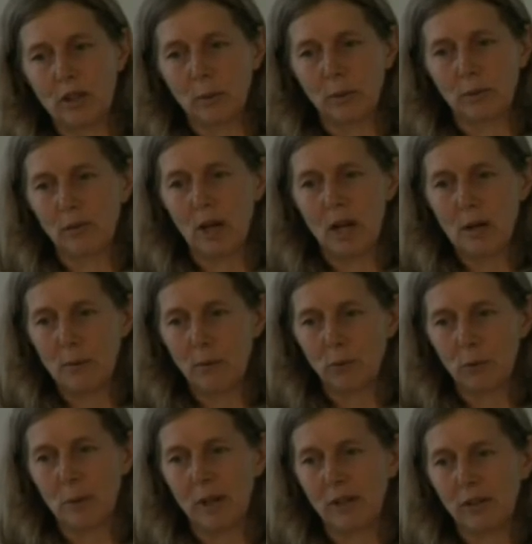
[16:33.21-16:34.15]
There was no
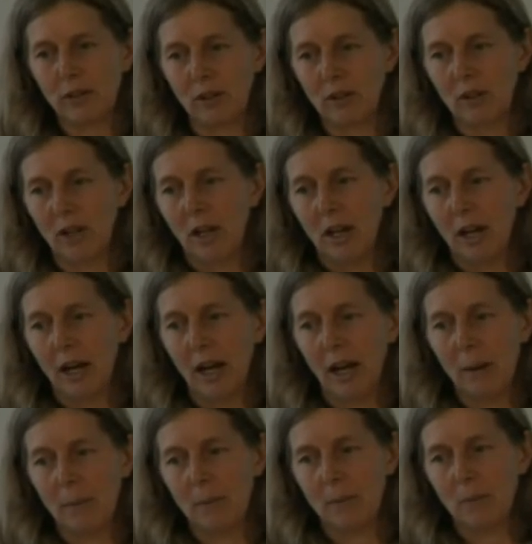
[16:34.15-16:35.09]
information.
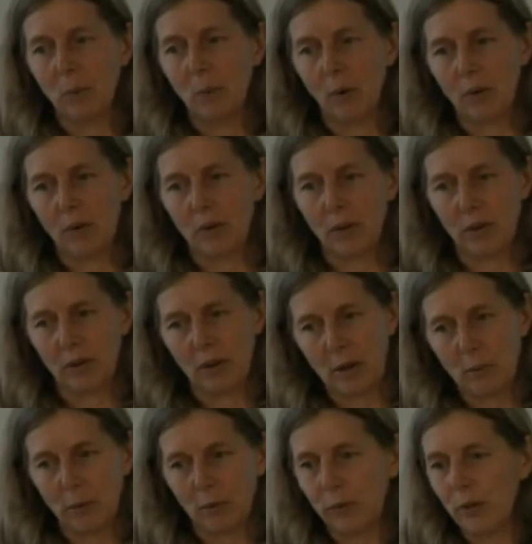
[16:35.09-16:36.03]
What
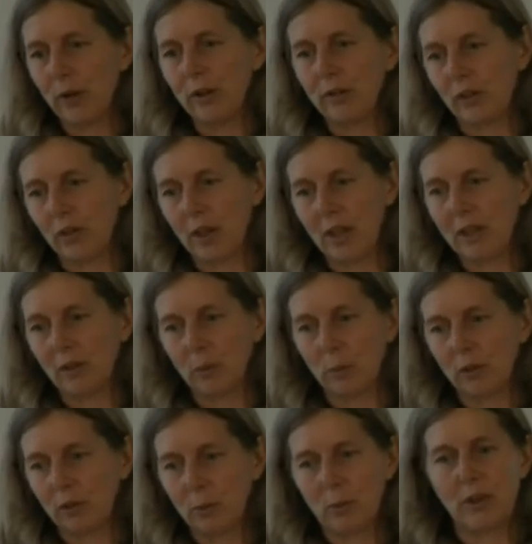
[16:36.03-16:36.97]
they referred to things
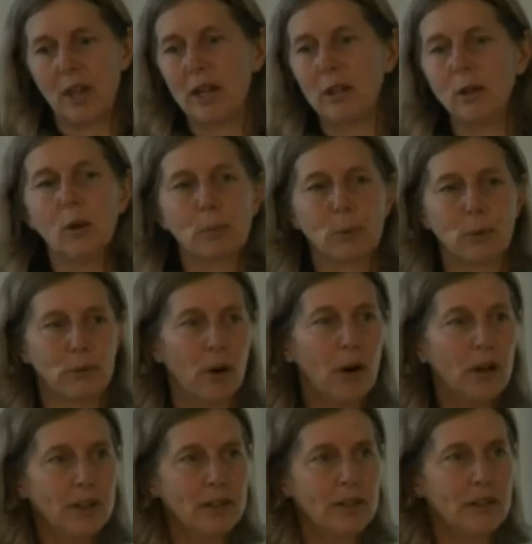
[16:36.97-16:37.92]
which were then not
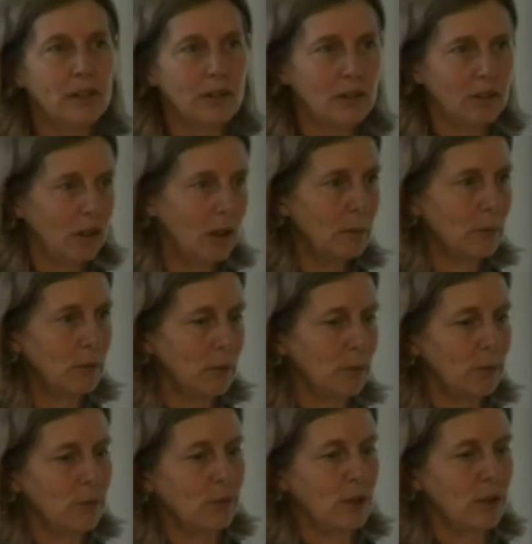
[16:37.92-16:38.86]
provided in terms of
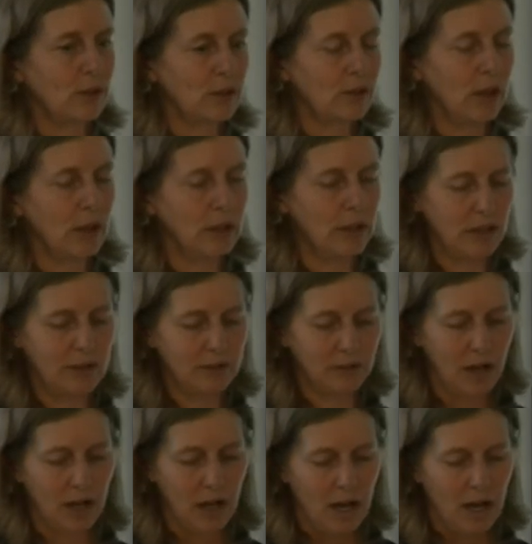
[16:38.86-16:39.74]
studies.